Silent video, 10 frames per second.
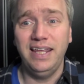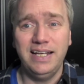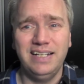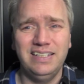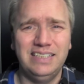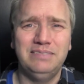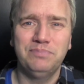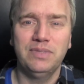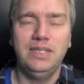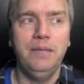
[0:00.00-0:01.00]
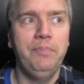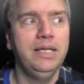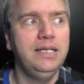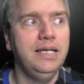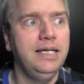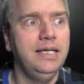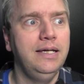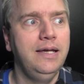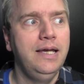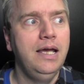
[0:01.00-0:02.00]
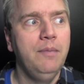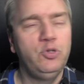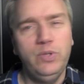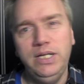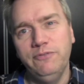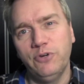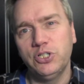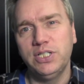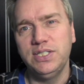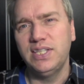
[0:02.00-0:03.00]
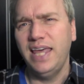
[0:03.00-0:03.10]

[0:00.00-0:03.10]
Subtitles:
The ability between versions,